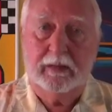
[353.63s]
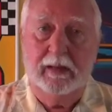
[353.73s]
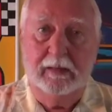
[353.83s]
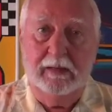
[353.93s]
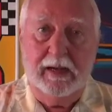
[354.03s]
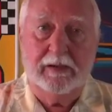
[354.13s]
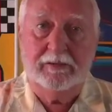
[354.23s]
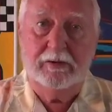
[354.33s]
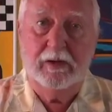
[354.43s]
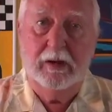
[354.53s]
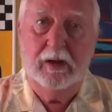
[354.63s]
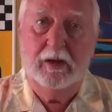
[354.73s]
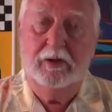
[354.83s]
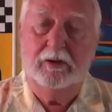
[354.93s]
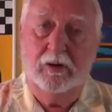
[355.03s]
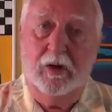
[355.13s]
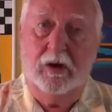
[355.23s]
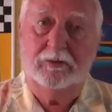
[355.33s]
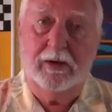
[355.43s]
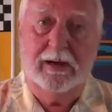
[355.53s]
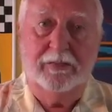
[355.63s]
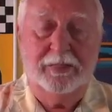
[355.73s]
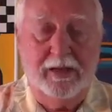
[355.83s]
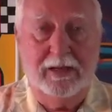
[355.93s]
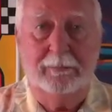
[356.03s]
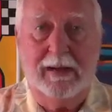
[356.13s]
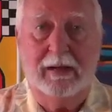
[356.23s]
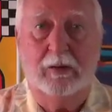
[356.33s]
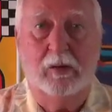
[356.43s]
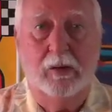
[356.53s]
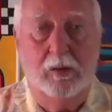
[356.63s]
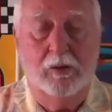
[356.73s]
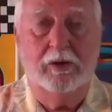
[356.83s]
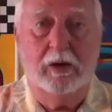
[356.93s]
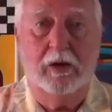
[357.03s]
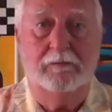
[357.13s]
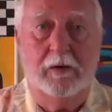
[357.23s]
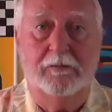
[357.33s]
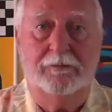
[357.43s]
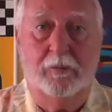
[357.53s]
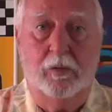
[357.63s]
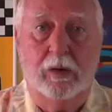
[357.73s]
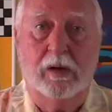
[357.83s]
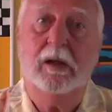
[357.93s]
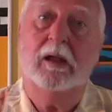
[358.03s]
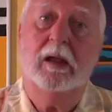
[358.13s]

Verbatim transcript: Unless you all try to think about who you're going to vote for